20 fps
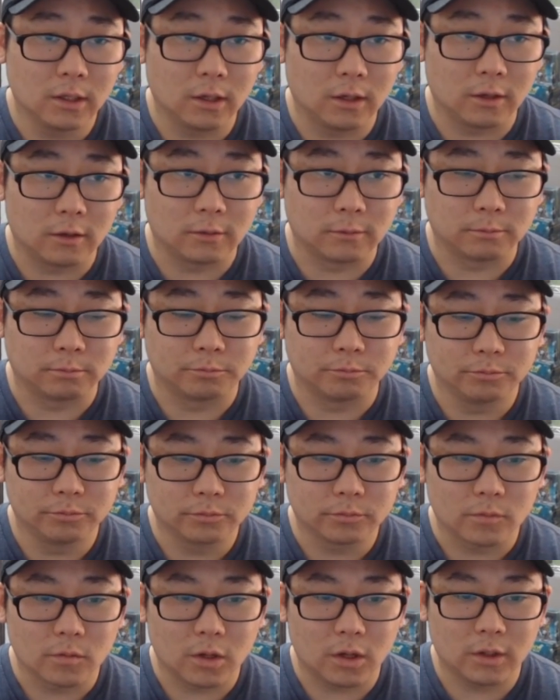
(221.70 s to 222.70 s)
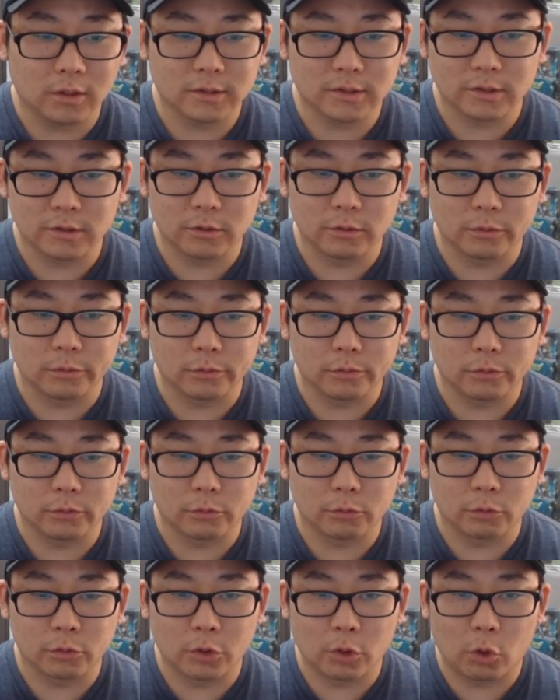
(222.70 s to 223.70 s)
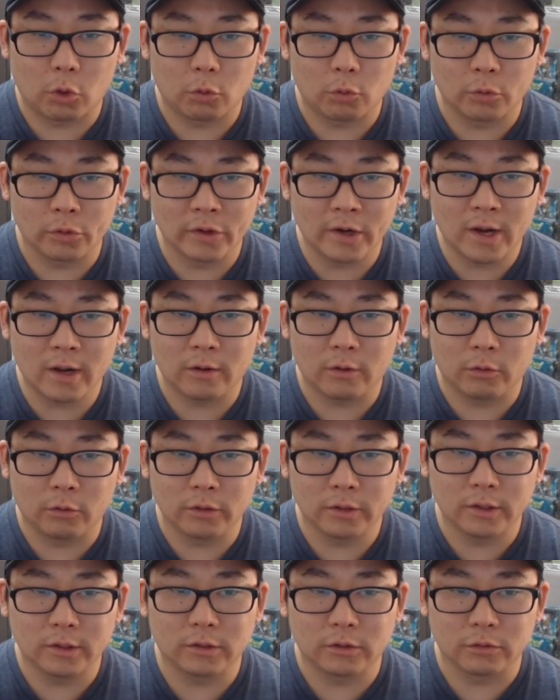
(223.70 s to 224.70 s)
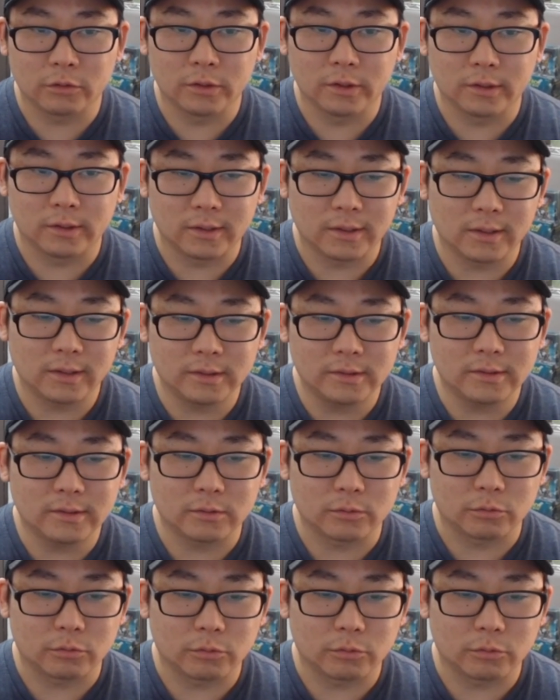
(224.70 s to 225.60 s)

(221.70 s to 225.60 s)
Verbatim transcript: Um, also, we're we're not only doing these.